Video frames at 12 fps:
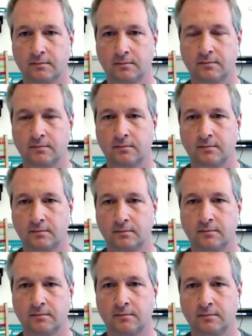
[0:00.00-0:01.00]

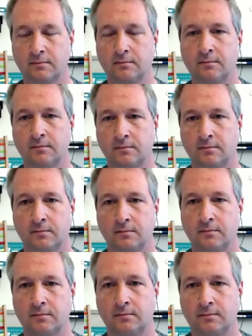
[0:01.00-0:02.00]

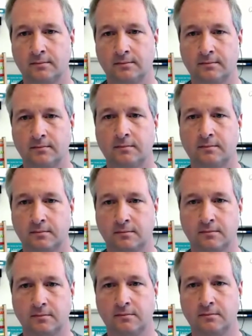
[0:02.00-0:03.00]

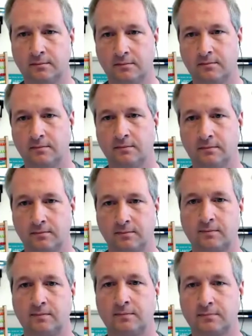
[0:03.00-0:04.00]

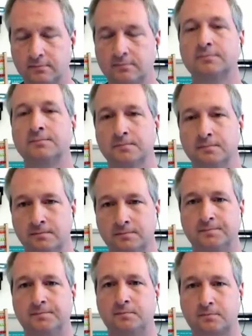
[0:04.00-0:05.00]

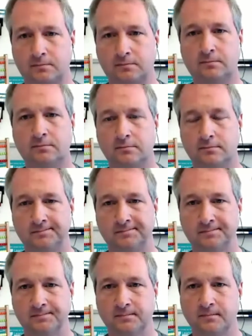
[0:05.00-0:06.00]

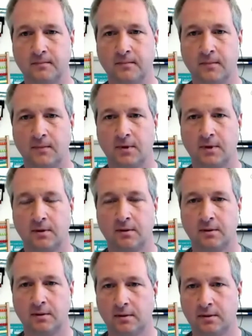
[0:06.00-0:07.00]

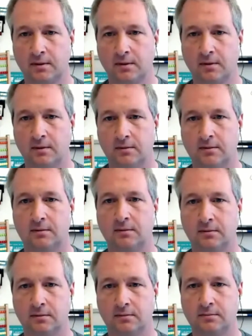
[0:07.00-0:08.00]
This person isn't speaking.